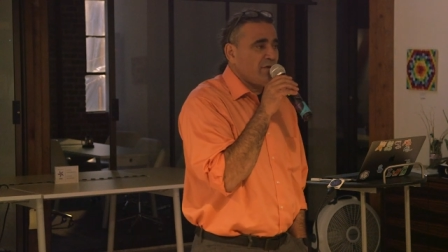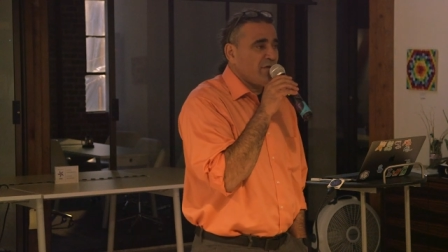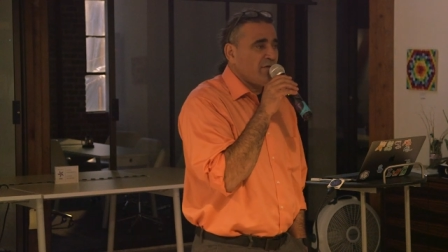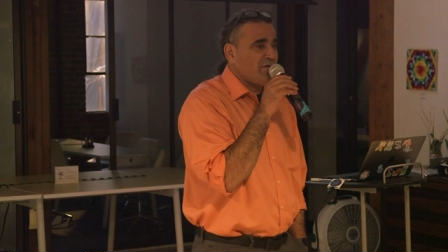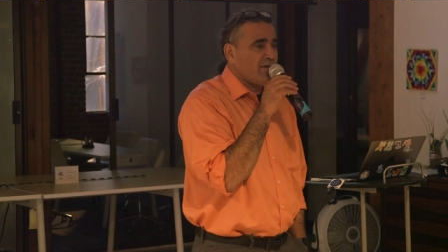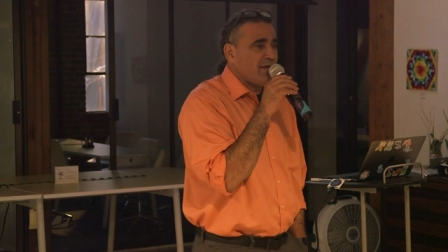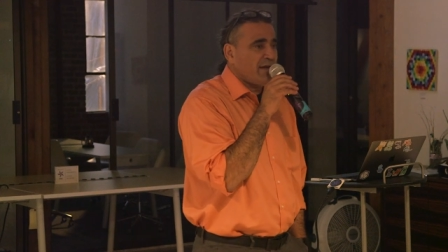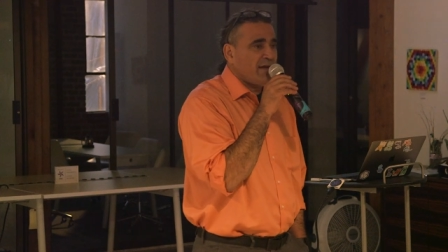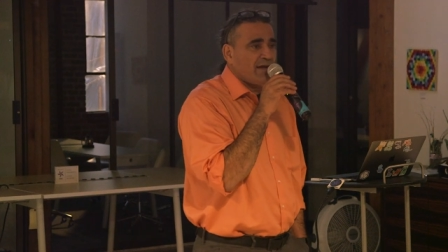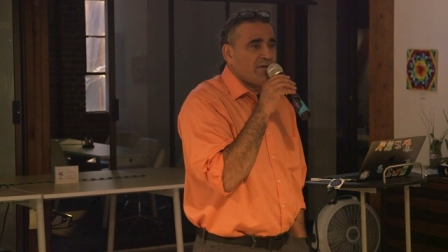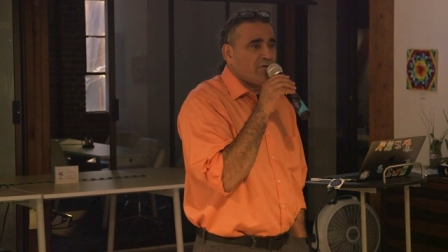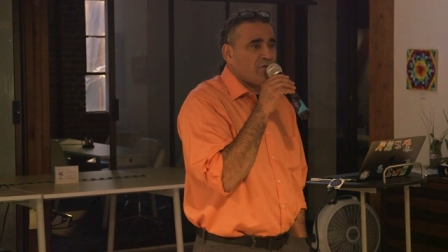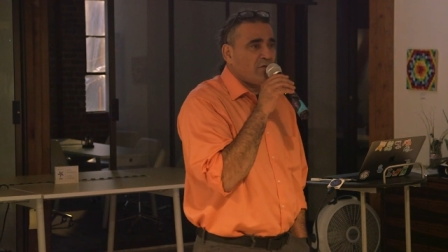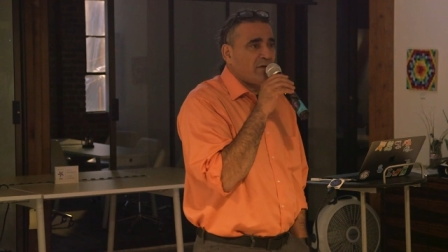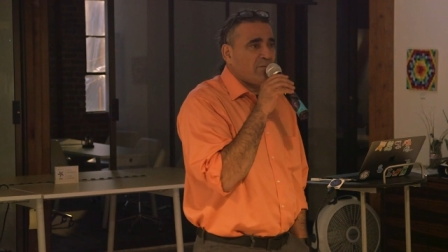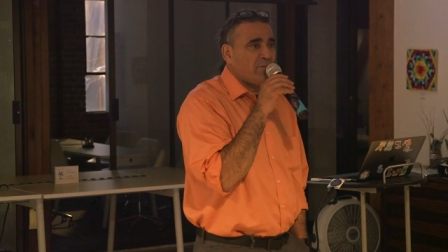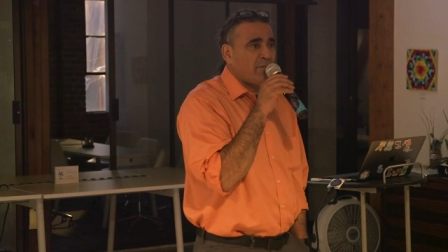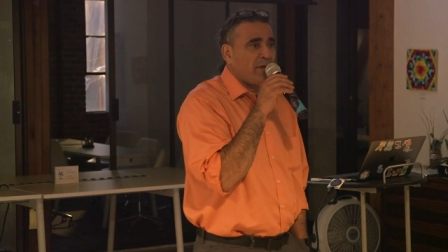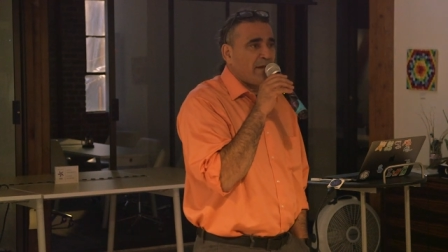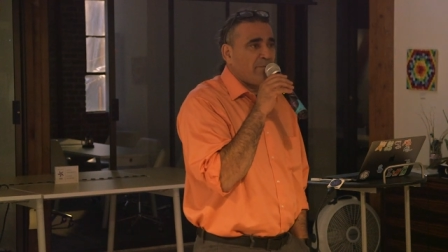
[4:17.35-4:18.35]
music as
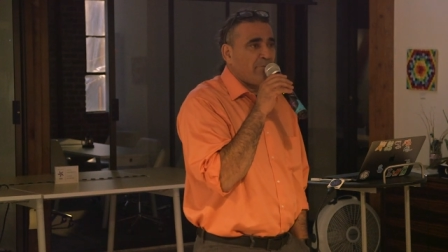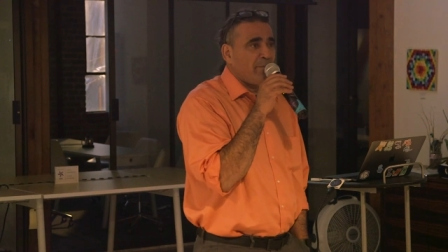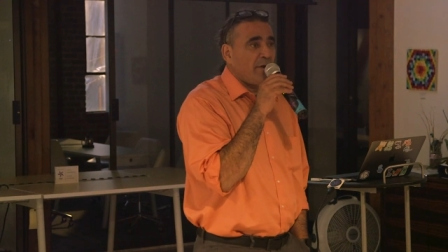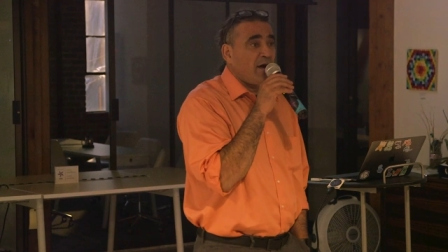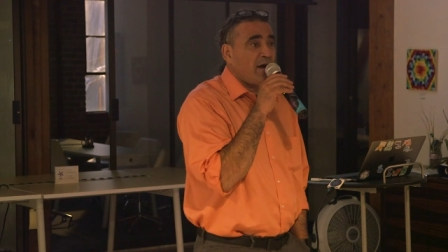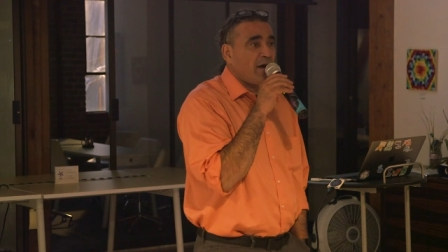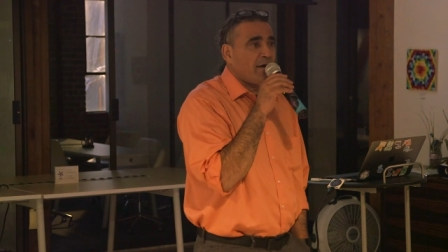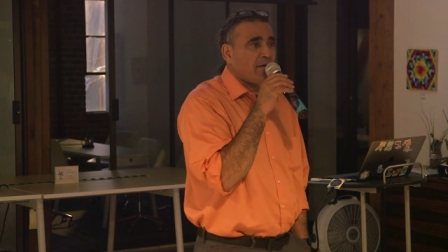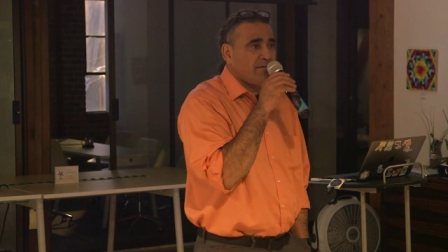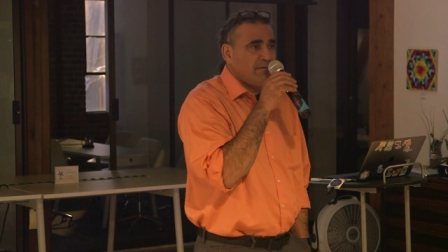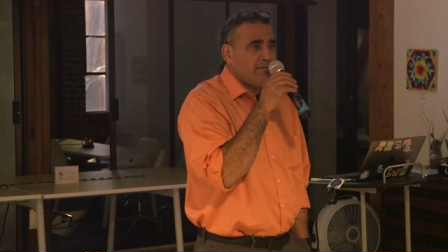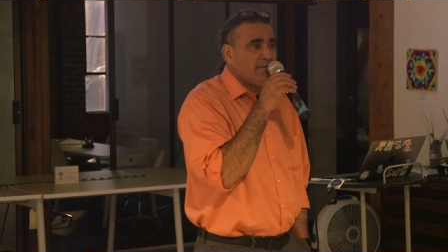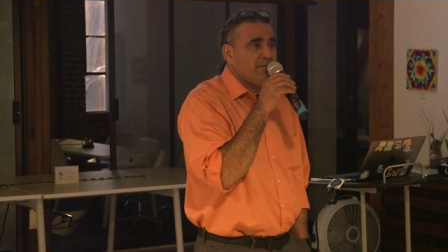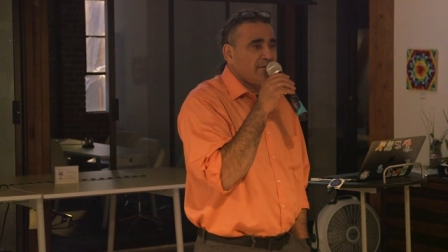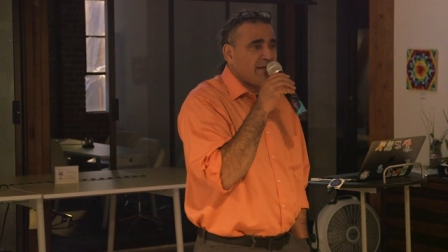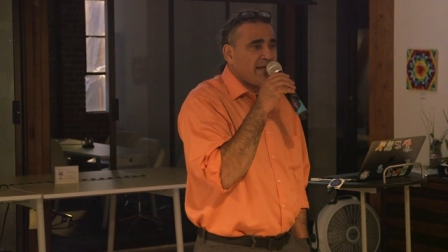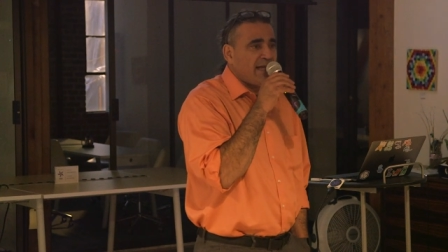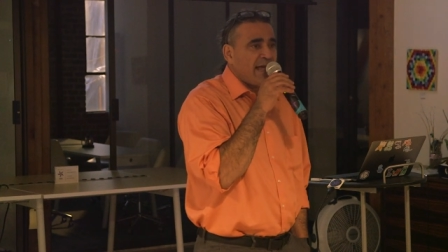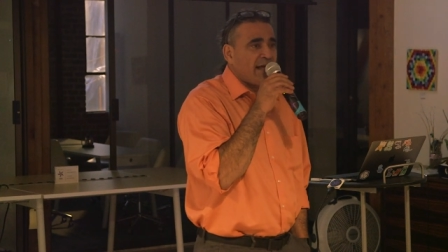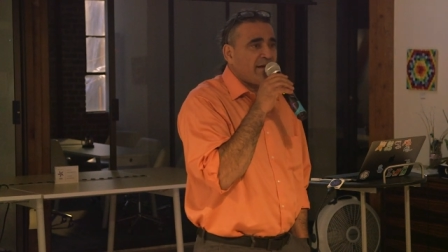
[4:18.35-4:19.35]
written by Bach,
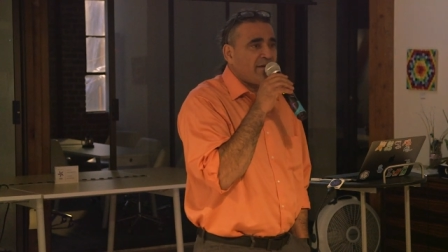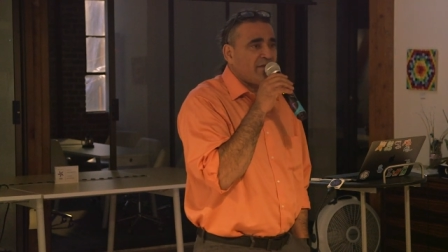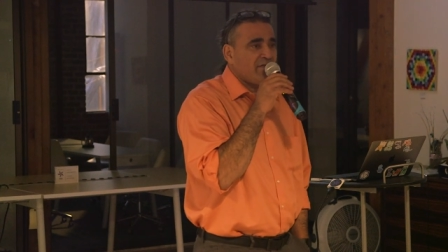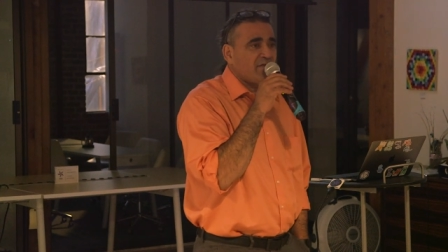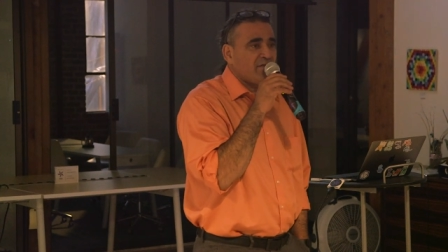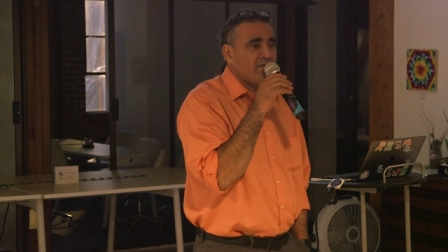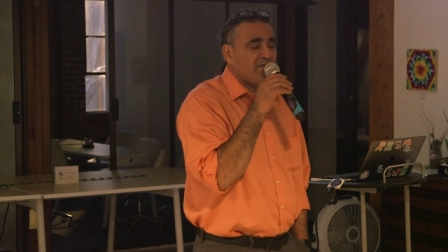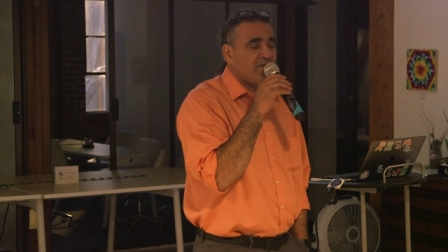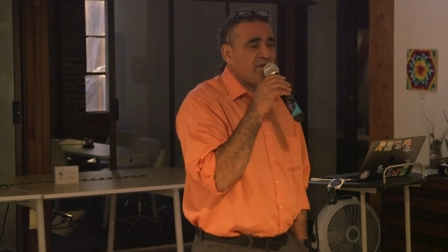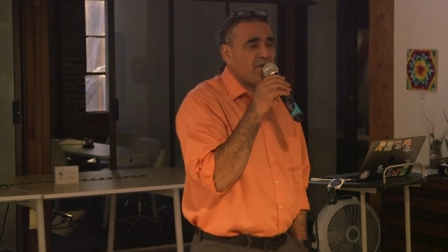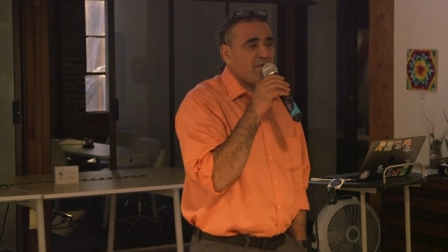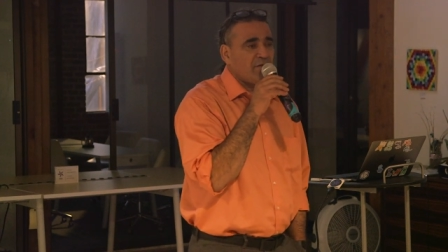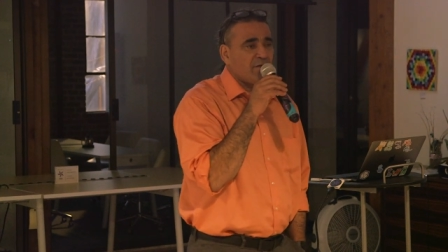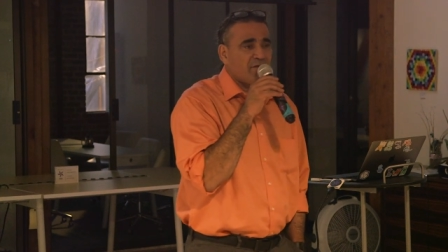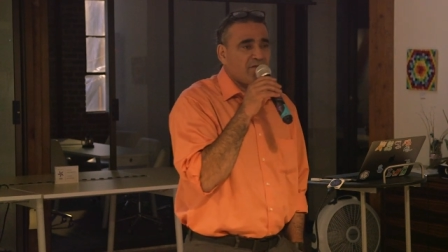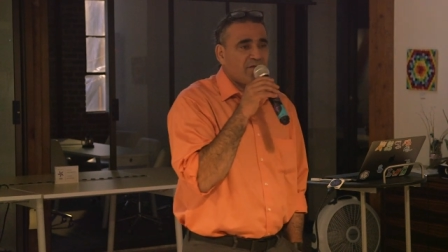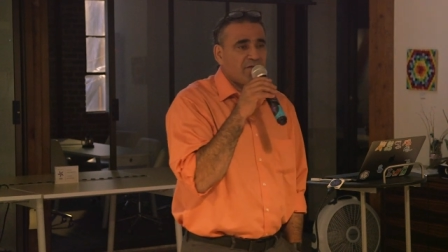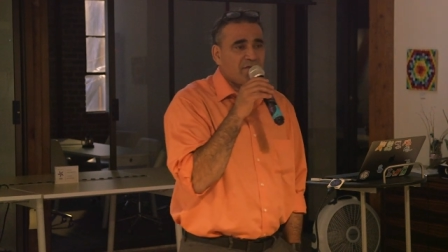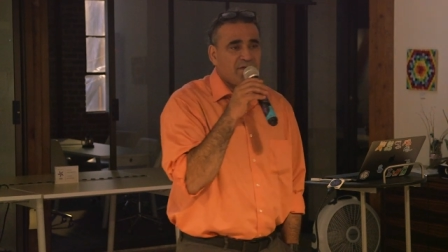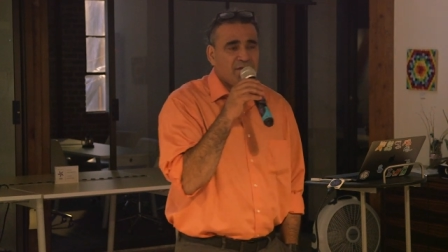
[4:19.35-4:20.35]
canons and
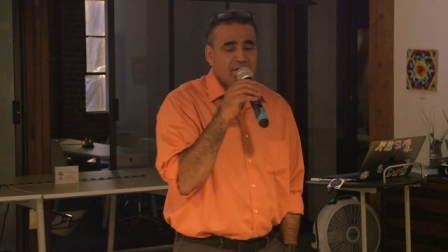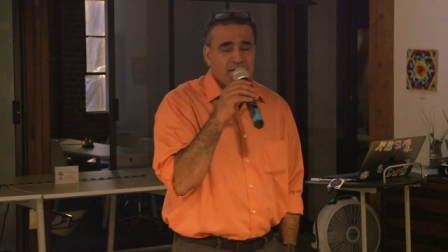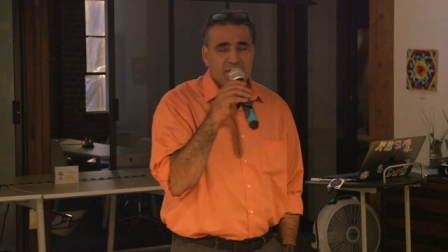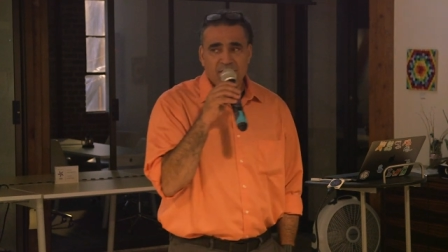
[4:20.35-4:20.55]
fugues.